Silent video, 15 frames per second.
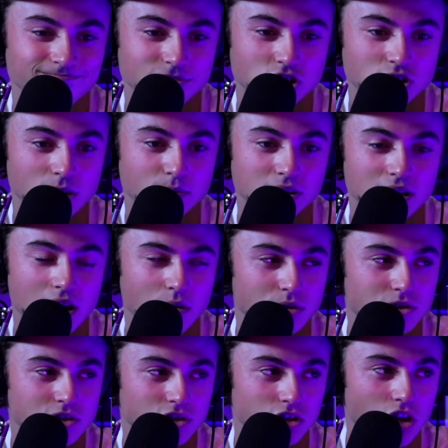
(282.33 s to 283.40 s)
something I
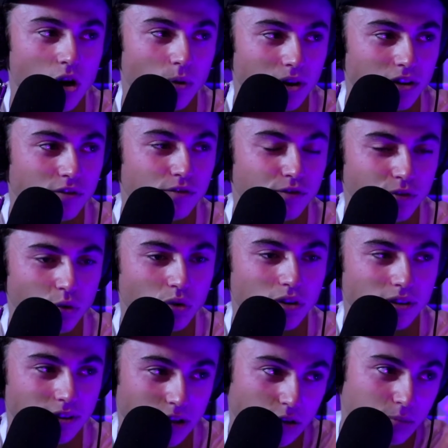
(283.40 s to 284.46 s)
was going for
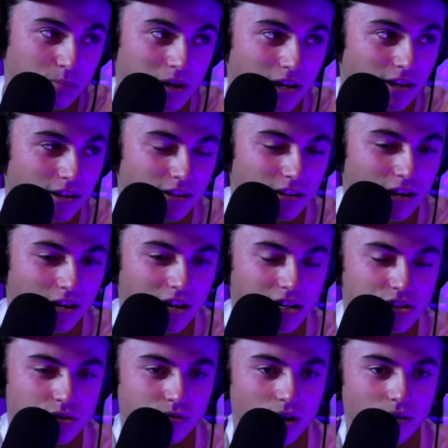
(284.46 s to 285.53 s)
a little bit, right. I
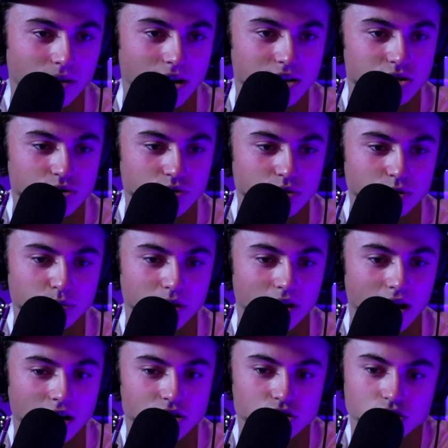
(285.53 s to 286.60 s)
guess, throughout high school, but
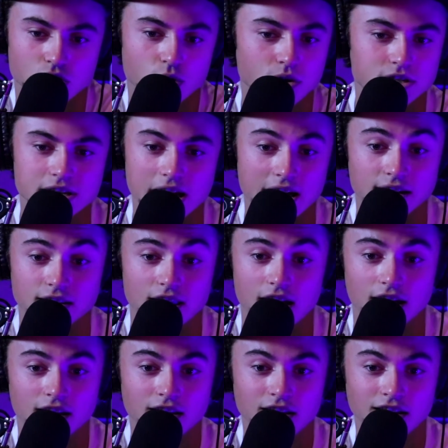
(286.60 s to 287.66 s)
hmm I mm-hmm. just always had
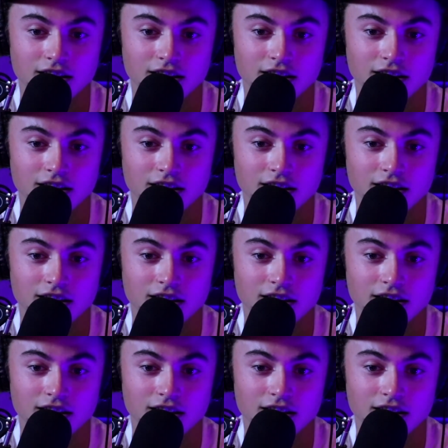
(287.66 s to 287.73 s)
that